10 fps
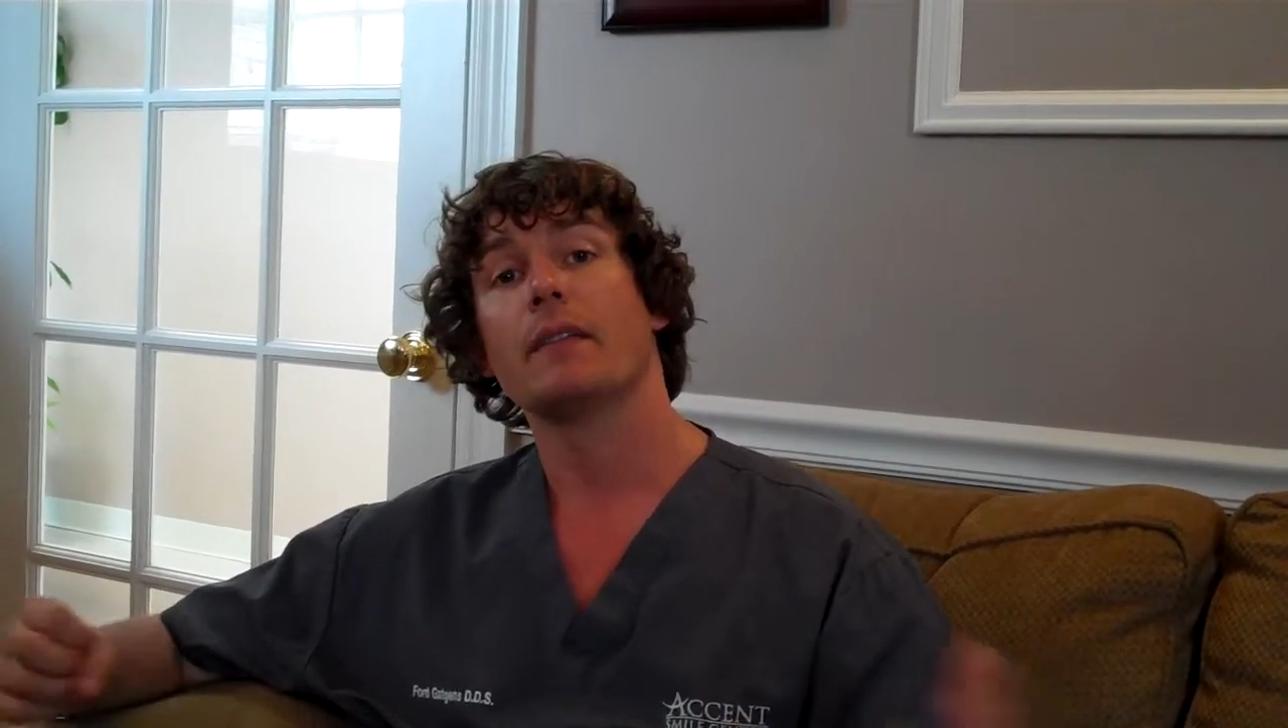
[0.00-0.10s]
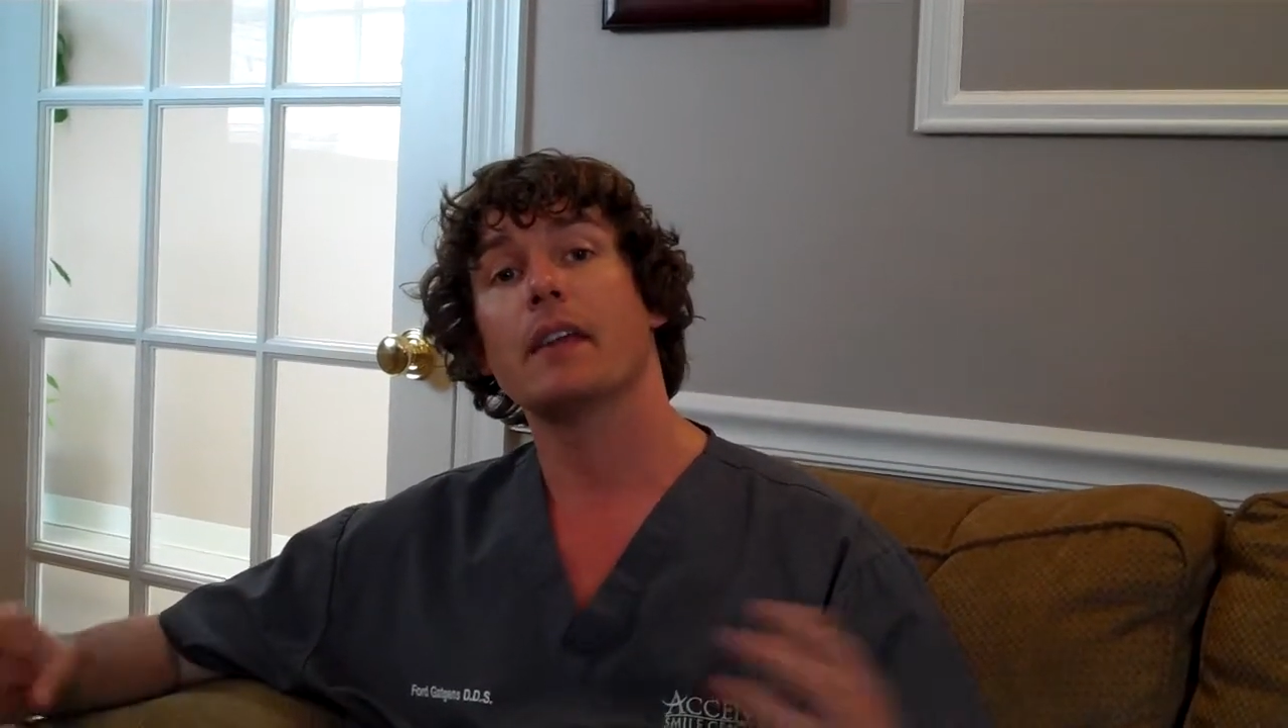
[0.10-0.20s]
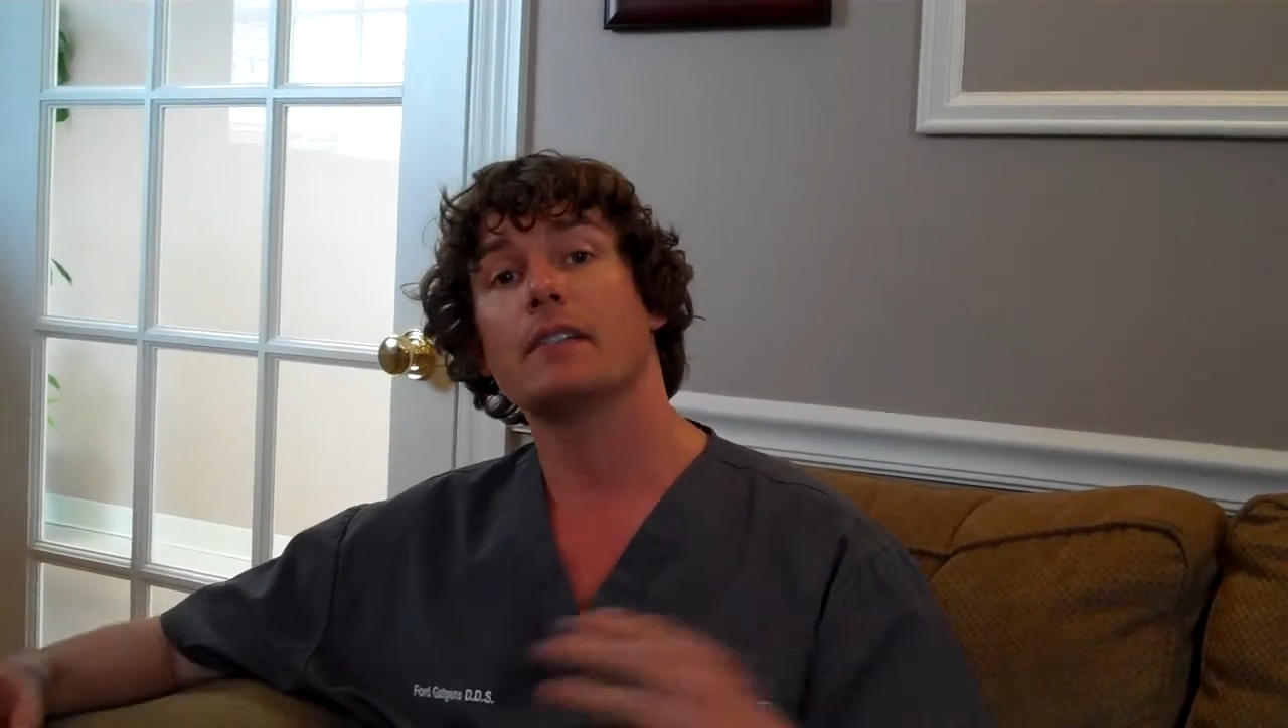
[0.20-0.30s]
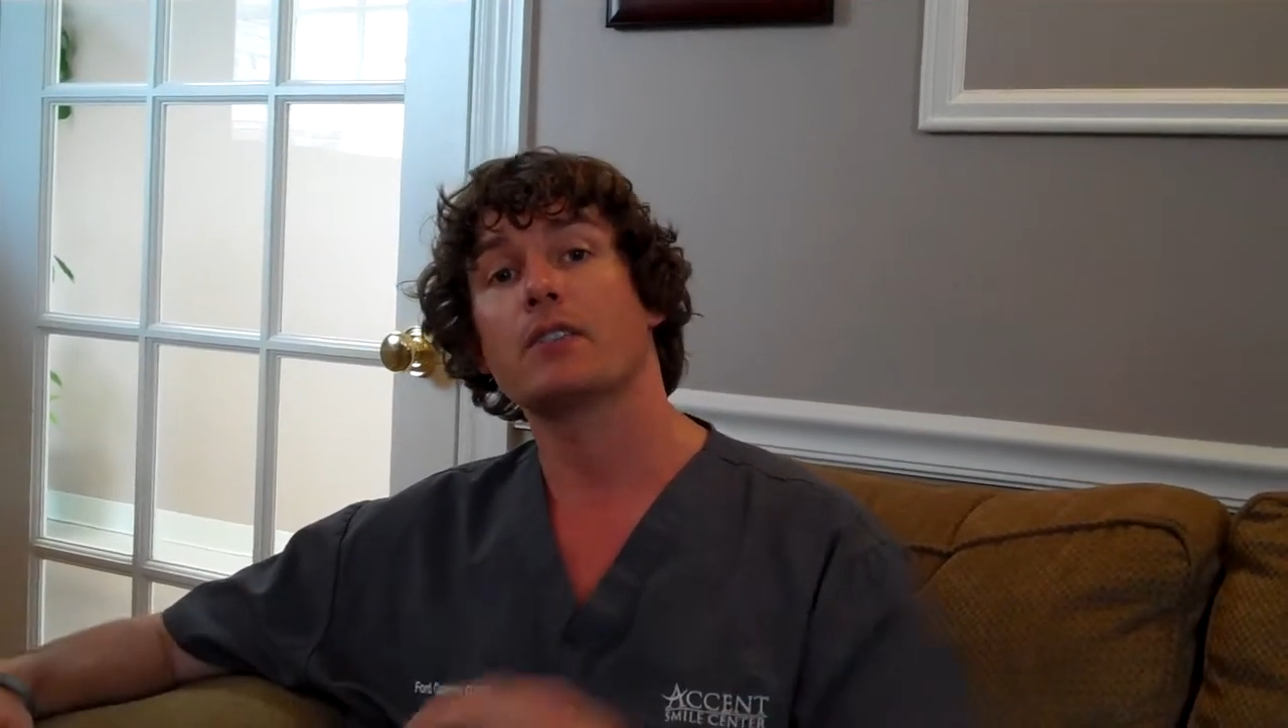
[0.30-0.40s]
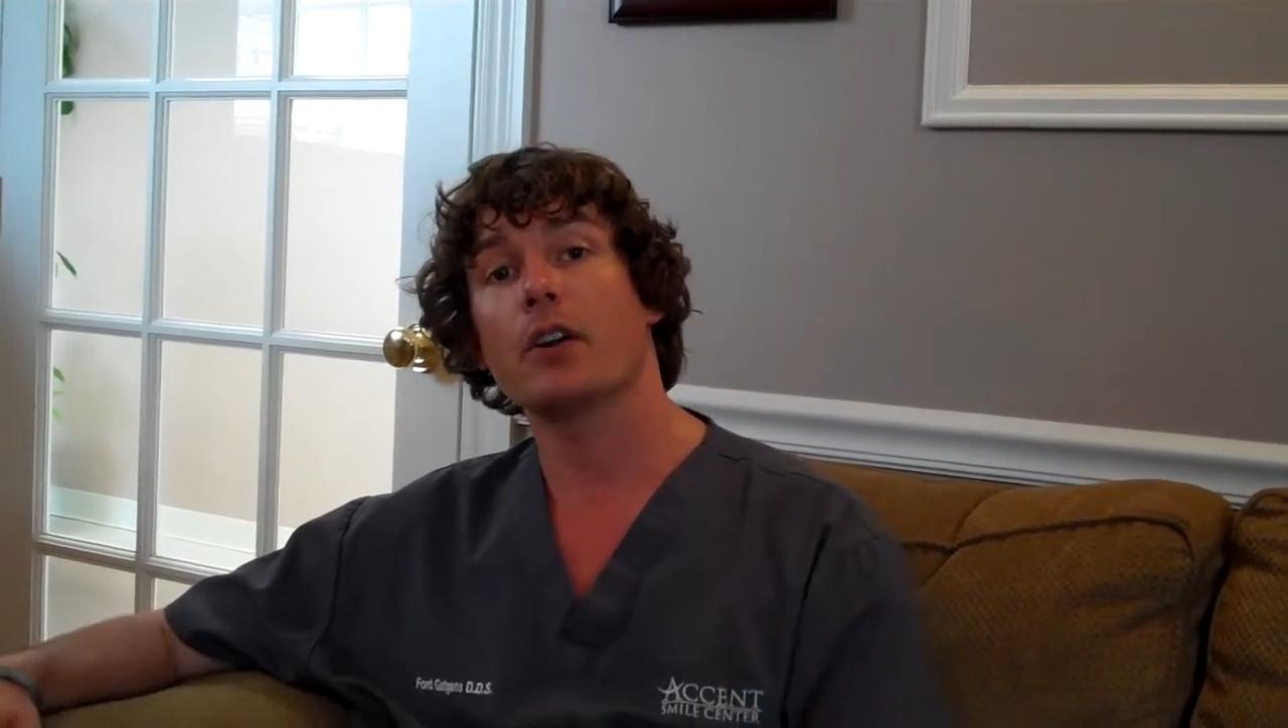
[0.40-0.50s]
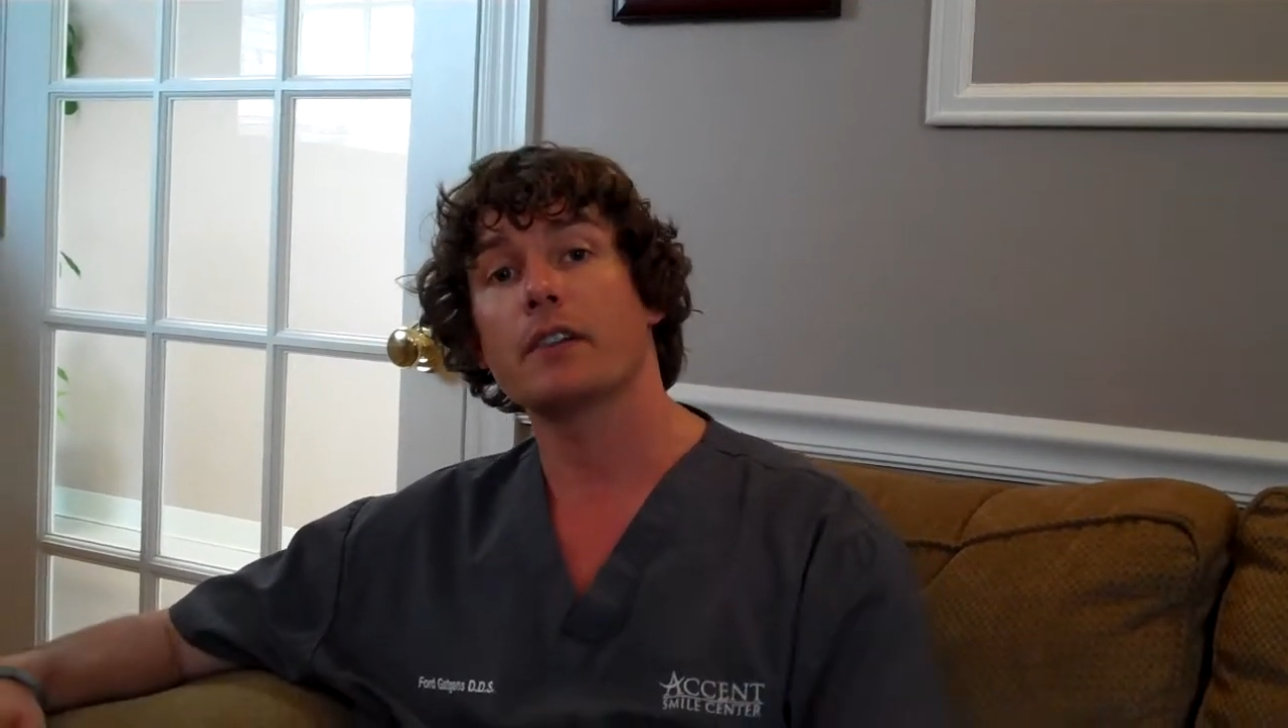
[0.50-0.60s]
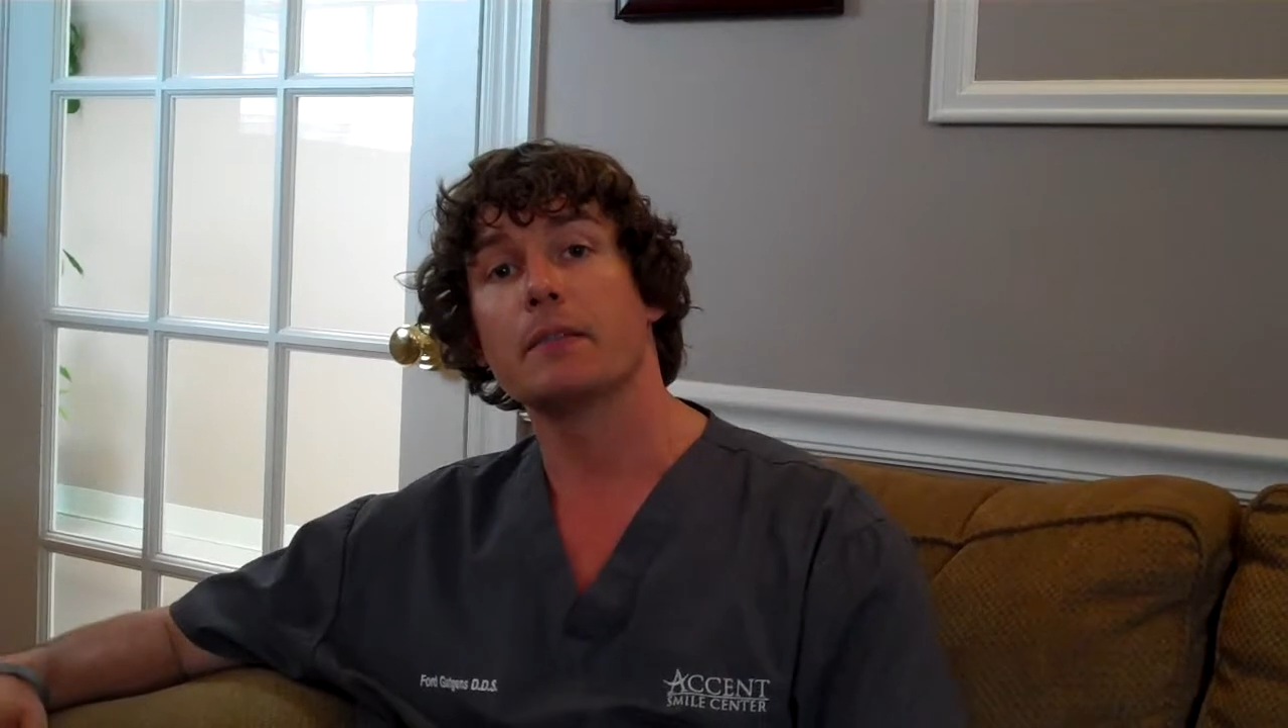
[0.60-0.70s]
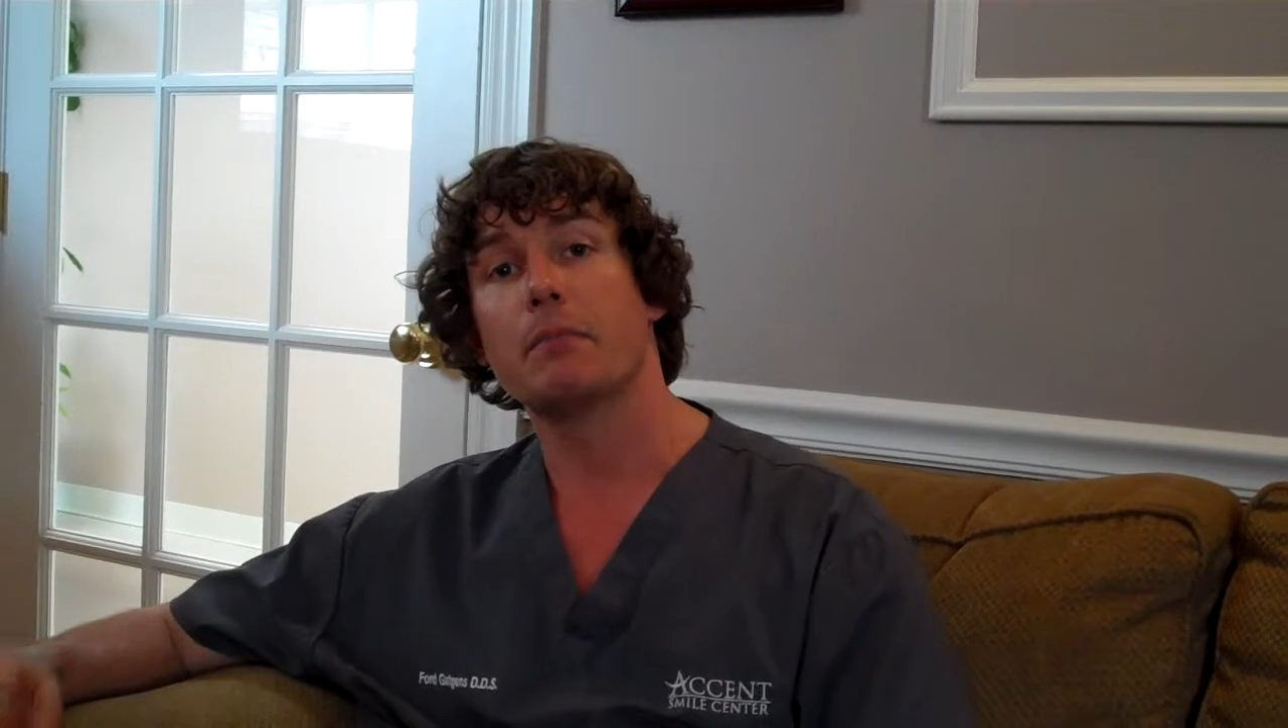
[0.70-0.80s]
that start